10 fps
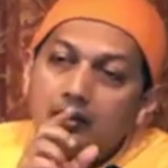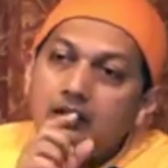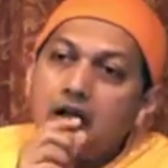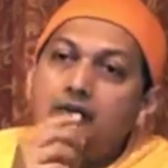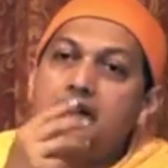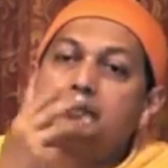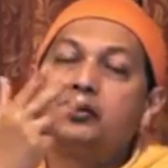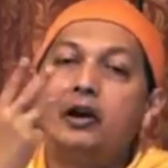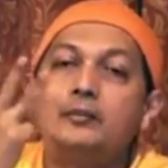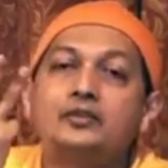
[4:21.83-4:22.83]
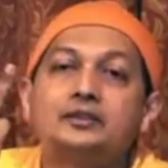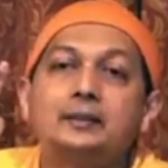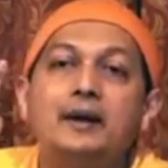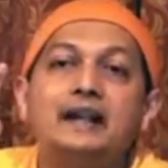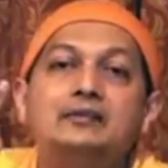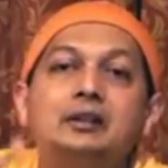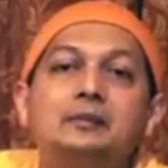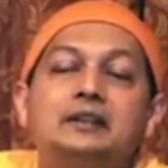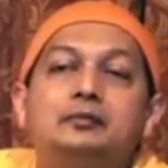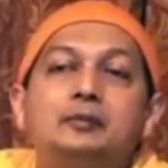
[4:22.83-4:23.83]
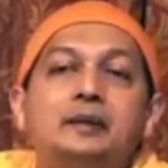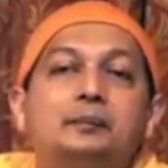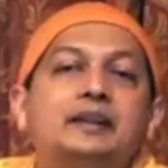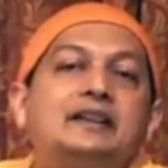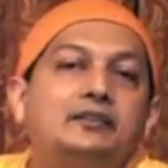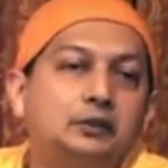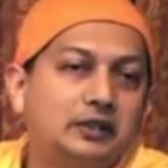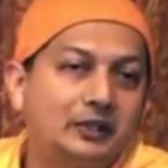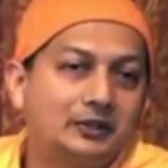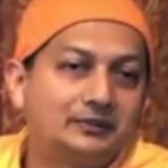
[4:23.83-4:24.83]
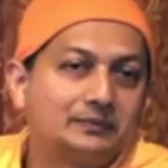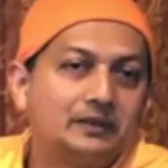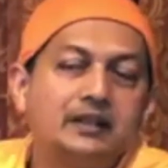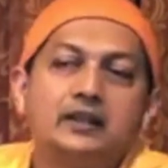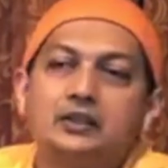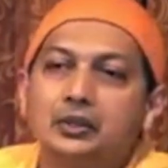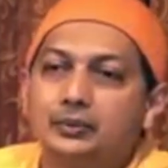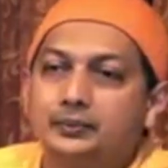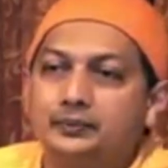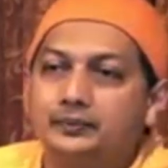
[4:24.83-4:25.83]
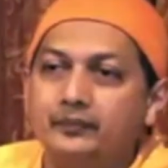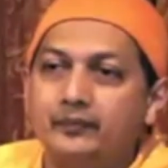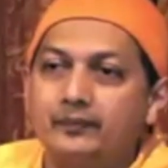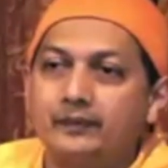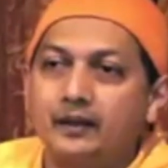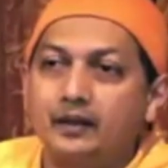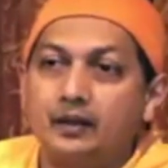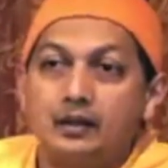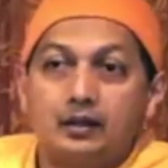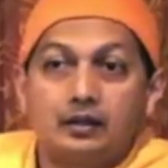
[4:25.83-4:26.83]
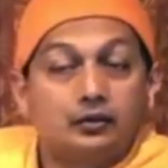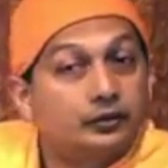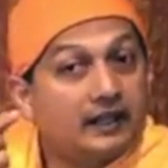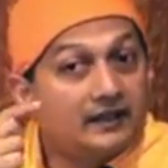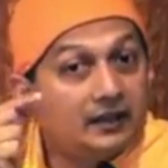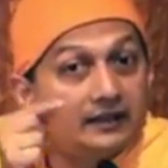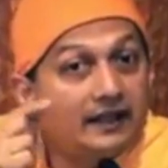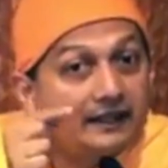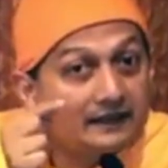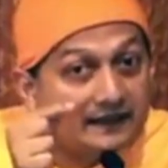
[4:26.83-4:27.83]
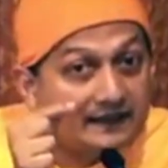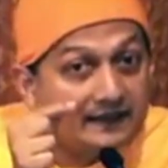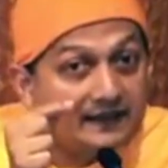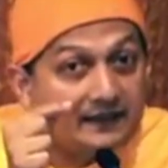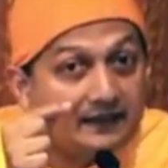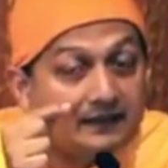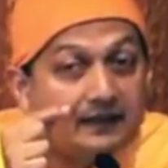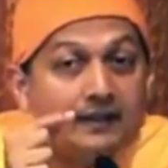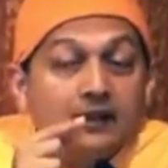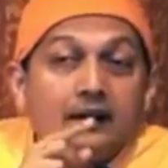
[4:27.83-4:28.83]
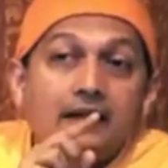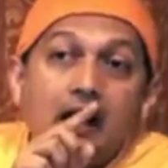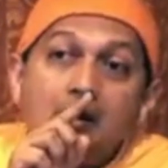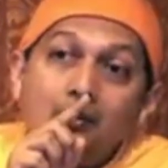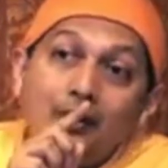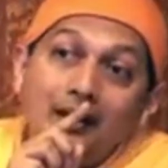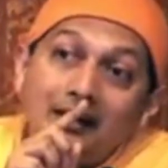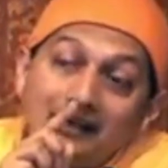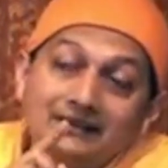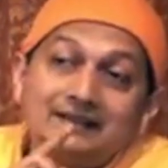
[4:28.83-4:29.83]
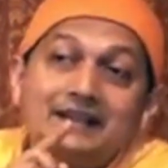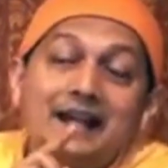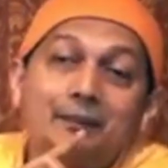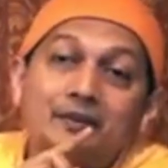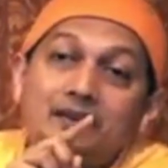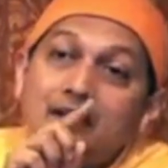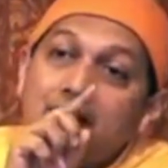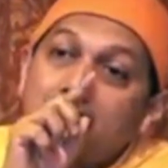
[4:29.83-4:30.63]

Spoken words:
Now when it forms, the mind will be a peaceful thought. Let it go. So he has done that at the seed state. Now another thing happens.